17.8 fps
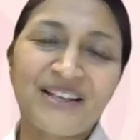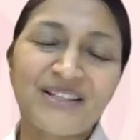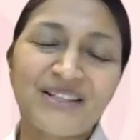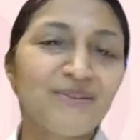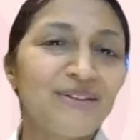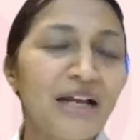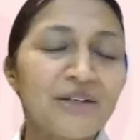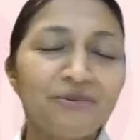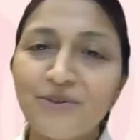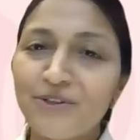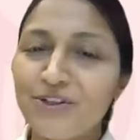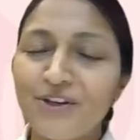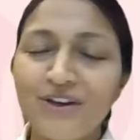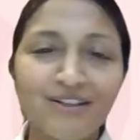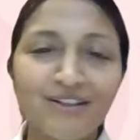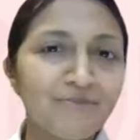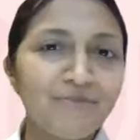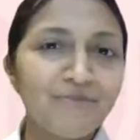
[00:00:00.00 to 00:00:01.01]
So that was
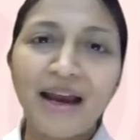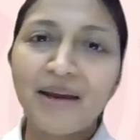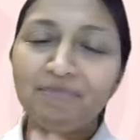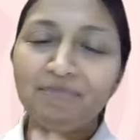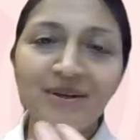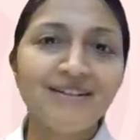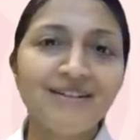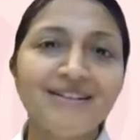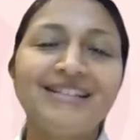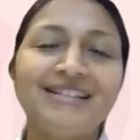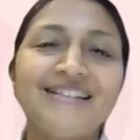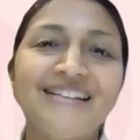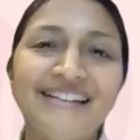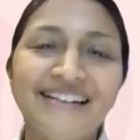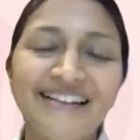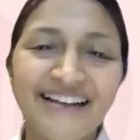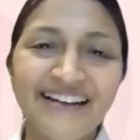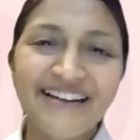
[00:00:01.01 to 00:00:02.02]
just my
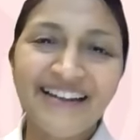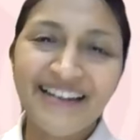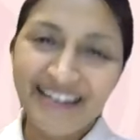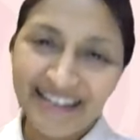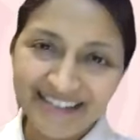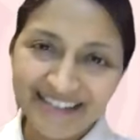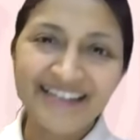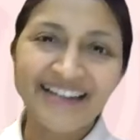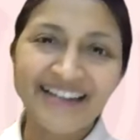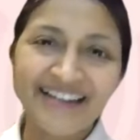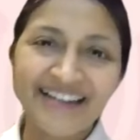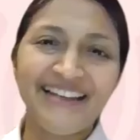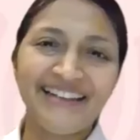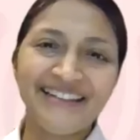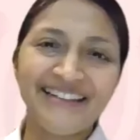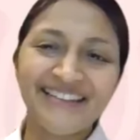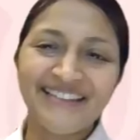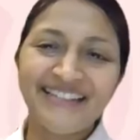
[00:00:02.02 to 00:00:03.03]
personal learning
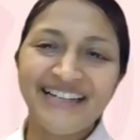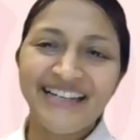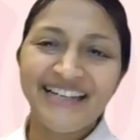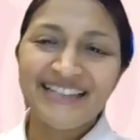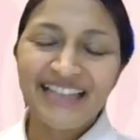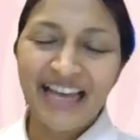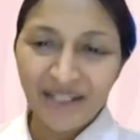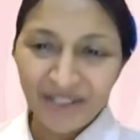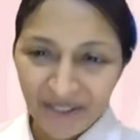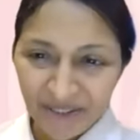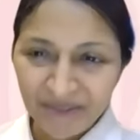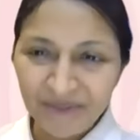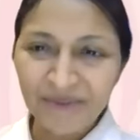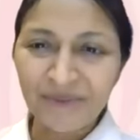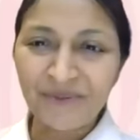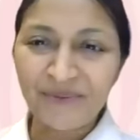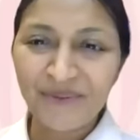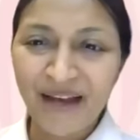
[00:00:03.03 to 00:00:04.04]
here. Thank
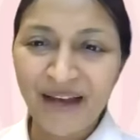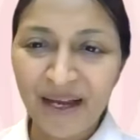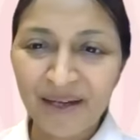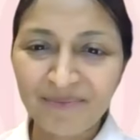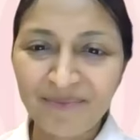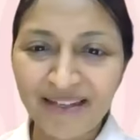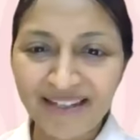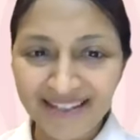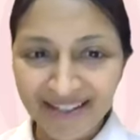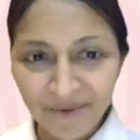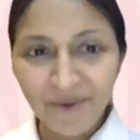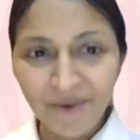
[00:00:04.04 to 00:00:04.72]
you, Ahmed.